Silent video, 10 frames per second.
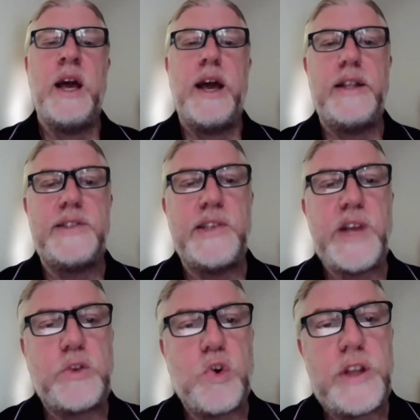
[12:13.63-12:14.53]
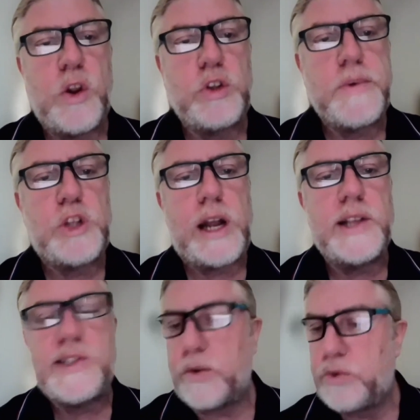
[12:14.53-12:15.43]
And since I talked a lot about
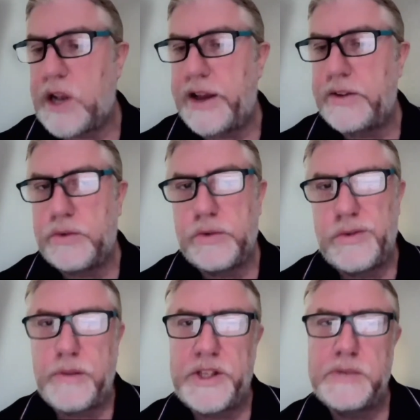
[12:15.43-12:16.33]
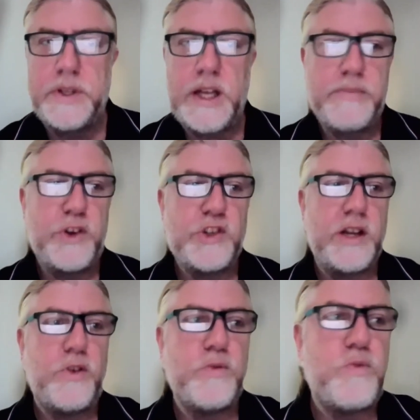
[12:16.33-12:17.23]
allergies, I would like to a bit speed up because
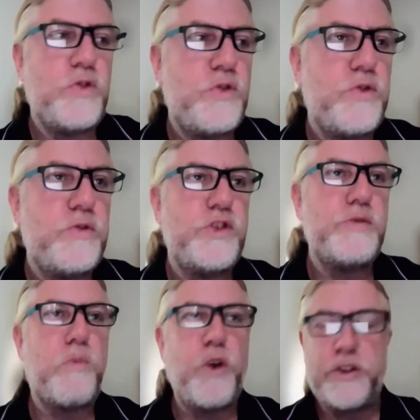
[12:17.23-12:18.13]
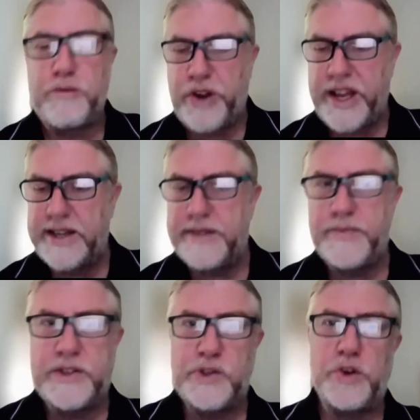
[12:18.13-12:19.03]
I don't want to spoil your break.
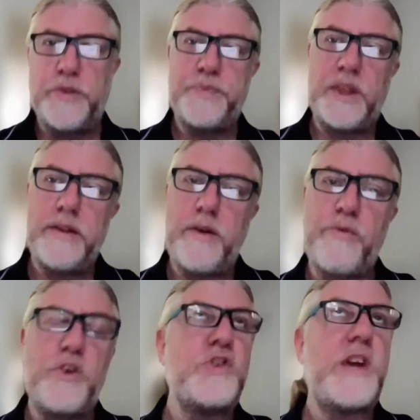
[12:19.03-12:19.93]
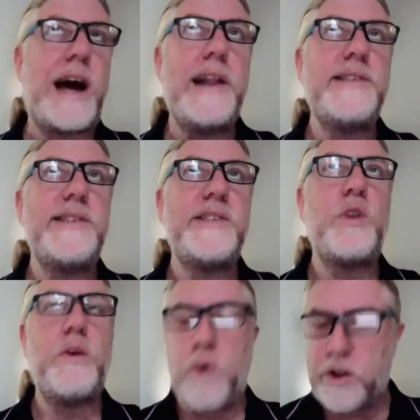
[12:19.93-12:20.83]
So, of course, allergies is
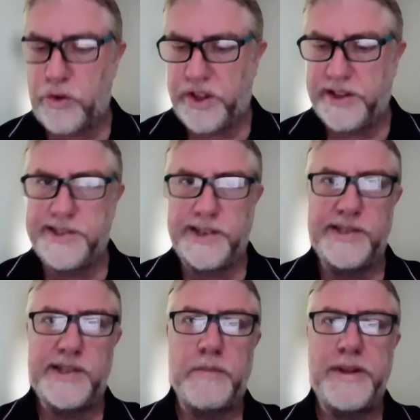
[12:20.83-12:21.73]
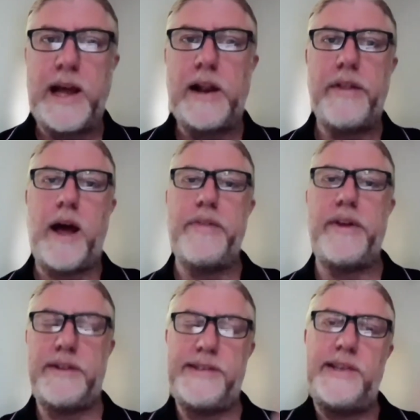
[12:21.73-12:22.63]
only one of the diseases. There are many
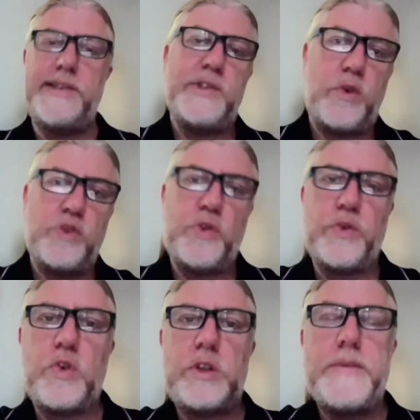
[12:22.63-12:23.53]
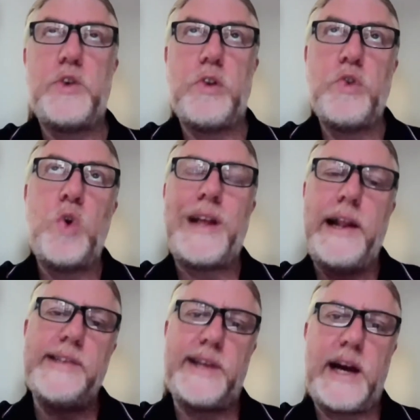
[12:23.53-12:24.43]
other diseases. Also, we talked about
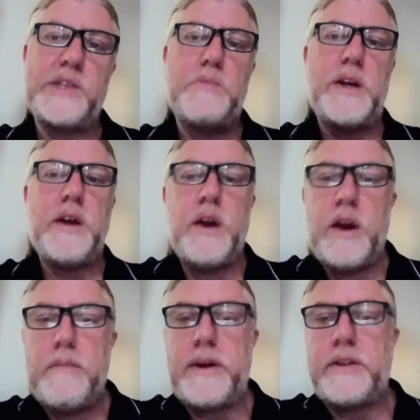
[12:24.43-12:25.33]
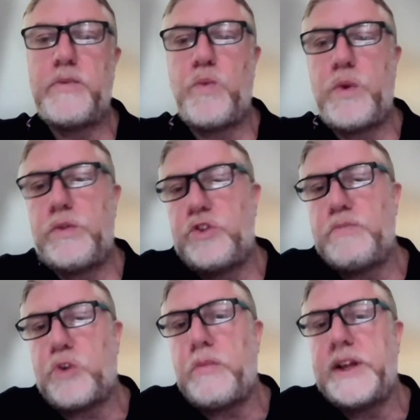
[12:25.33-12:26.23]
non-allergic asthma, but you
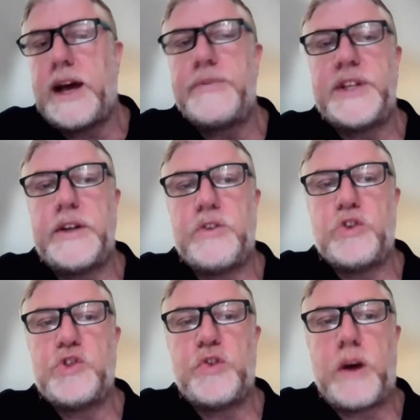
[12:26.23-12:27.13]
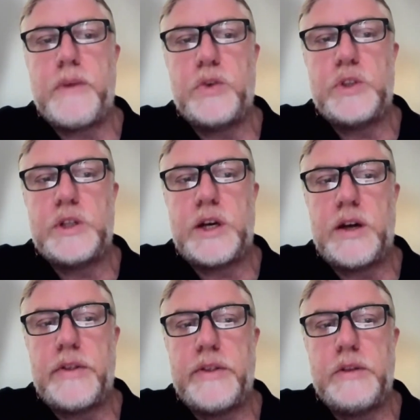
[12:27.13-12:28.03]
probably have heard also about
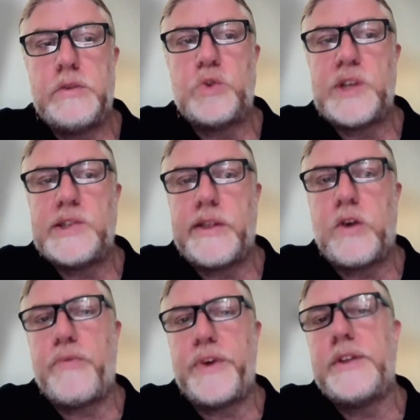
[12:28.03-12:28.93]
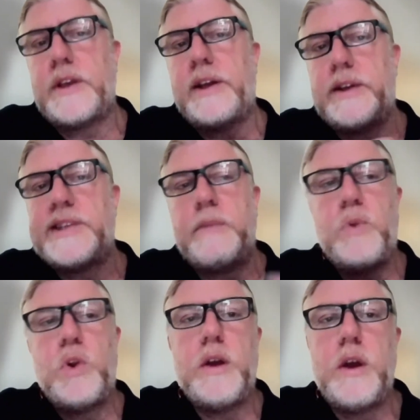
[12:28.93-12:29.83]
not just the COVID
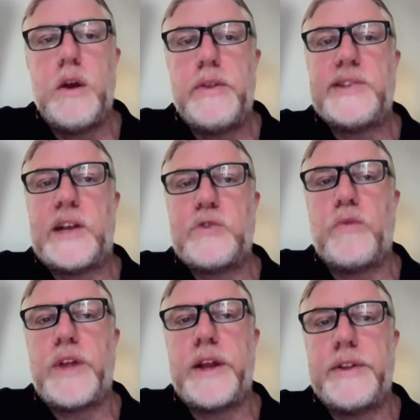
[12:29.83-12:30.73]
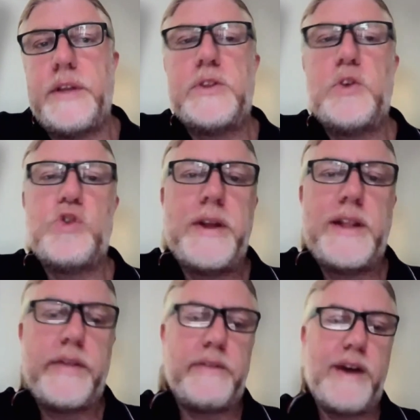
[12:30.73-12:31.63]
example, the SARS-CoV-19, but also
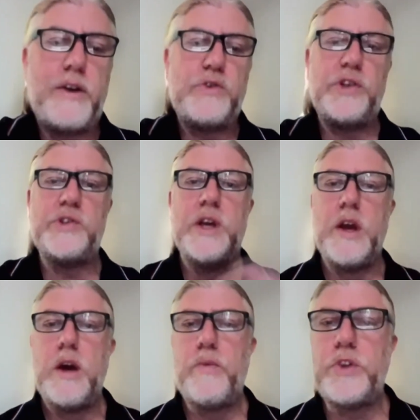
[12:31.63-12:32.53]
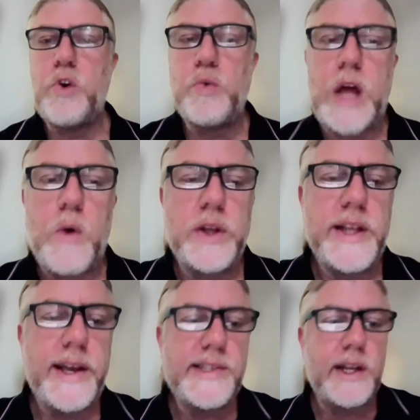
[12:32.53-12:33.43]
many other viruses. We know
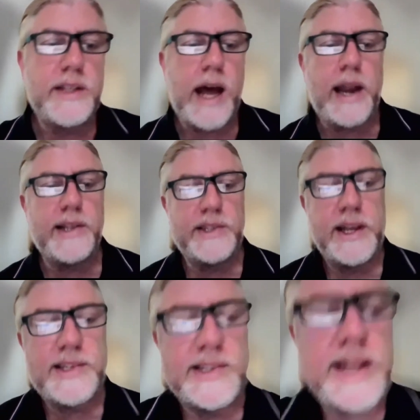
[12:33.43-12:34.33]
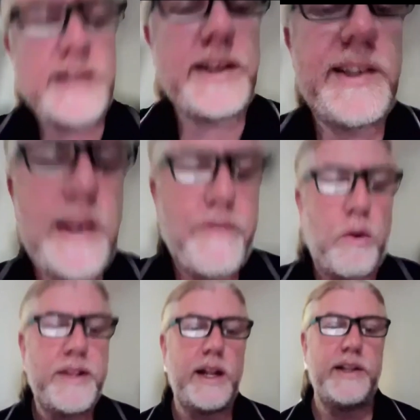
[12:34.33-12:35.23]
nowadays that allergy, as I said, is an
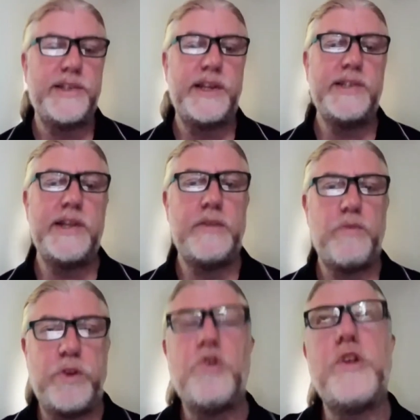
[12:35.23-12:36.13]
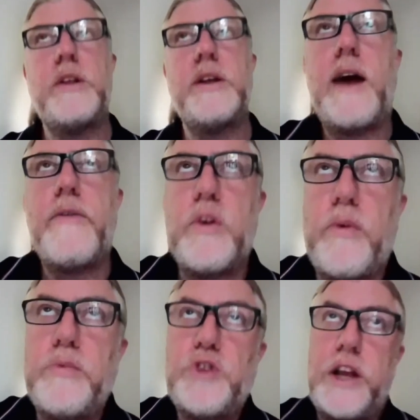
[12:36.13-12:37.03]
environmental disease, and we know that half the
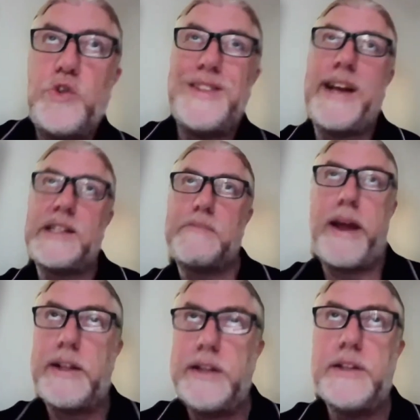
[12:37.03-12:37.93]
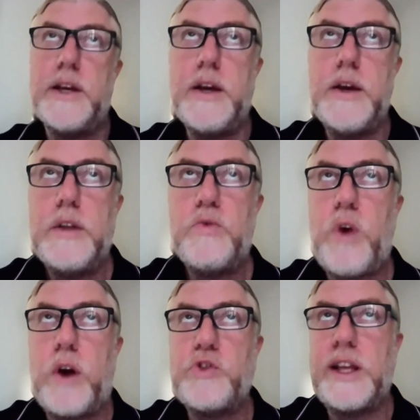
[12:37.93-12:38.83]
population is expected
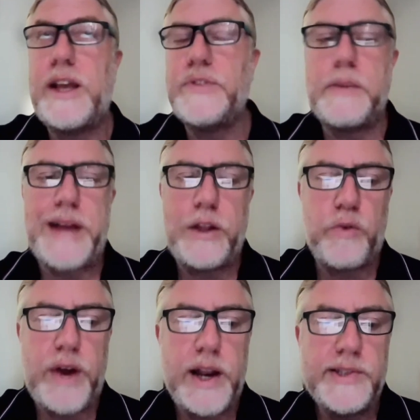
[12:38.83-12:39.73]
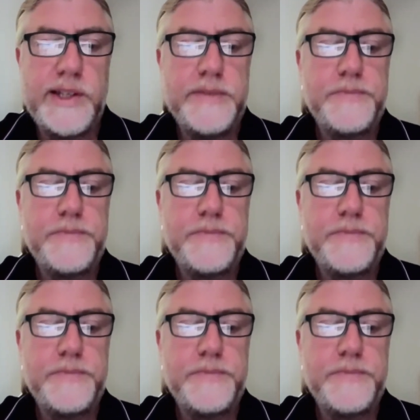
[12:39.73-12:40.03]
to actually have some kind of allergy.